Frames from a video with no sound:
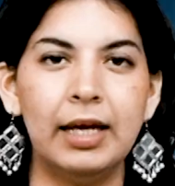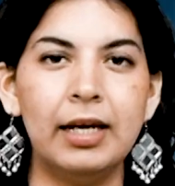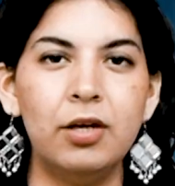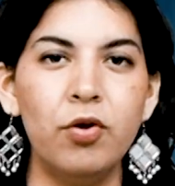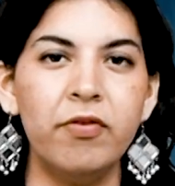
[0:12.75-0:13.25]

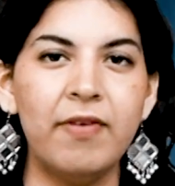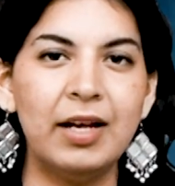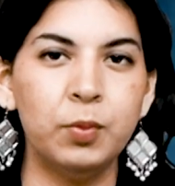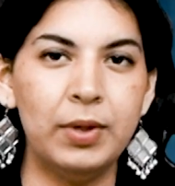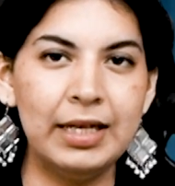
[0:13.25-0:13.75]
Can a
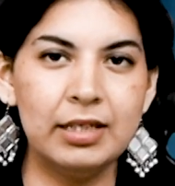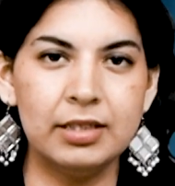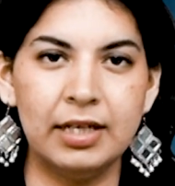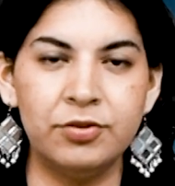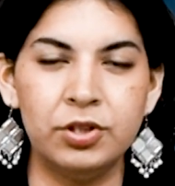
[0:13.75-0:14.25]
low-fat vegan
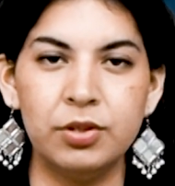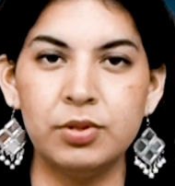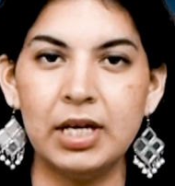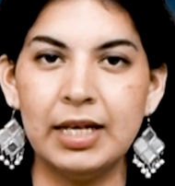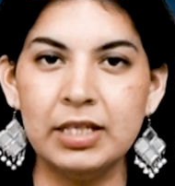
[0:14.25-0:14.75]
diet
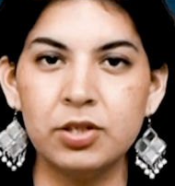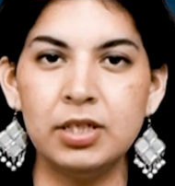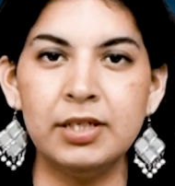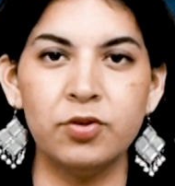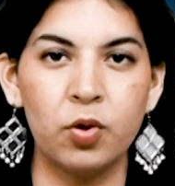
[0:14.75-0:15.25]
reduce
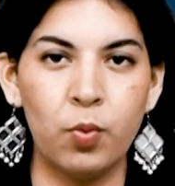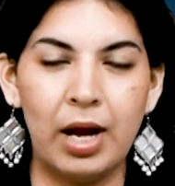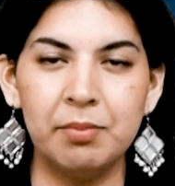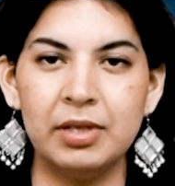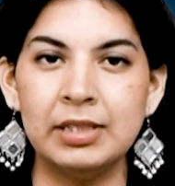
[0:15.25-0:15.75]
insulin
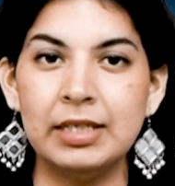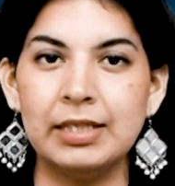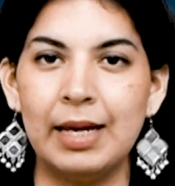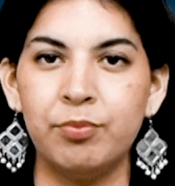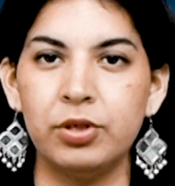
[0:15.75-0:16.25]
requirement in
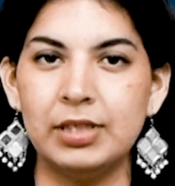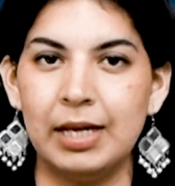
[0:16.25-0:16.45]
type 1